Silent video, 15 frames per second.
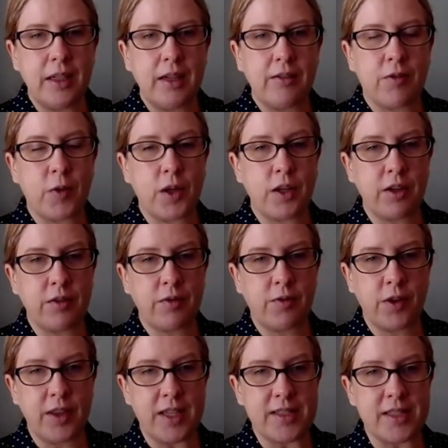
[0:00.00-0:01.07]
for
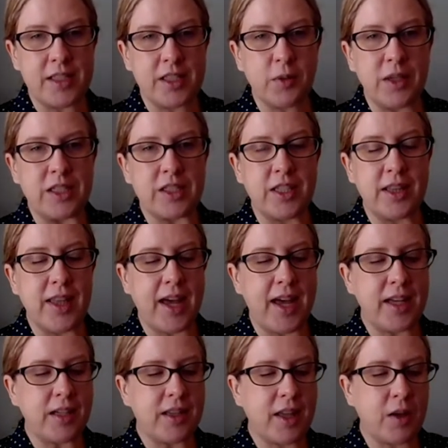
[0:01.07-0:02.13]
this situation,
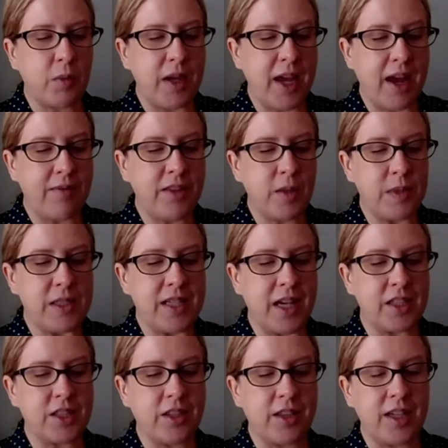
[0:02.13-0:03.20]
that we have the
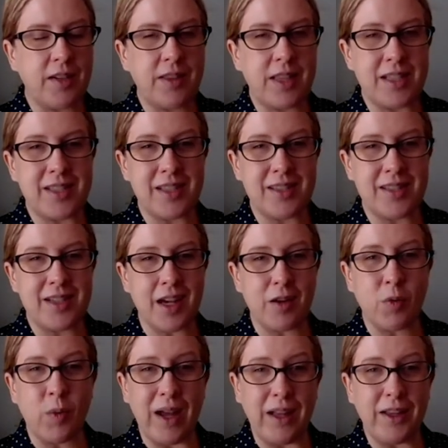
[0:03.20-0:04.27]
potential that if this is
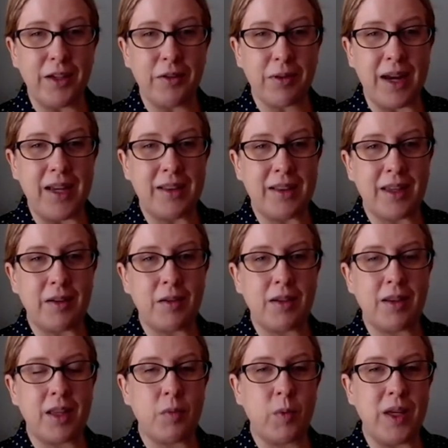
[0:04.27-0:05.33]
done well and right,
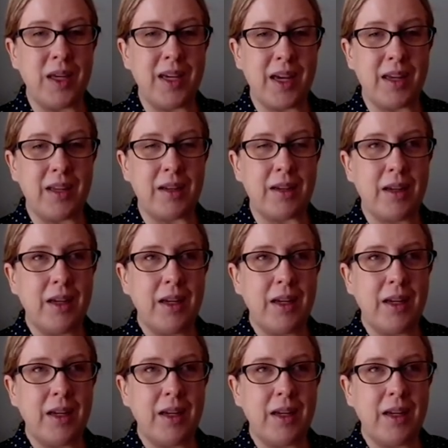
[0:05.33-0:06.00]
that we can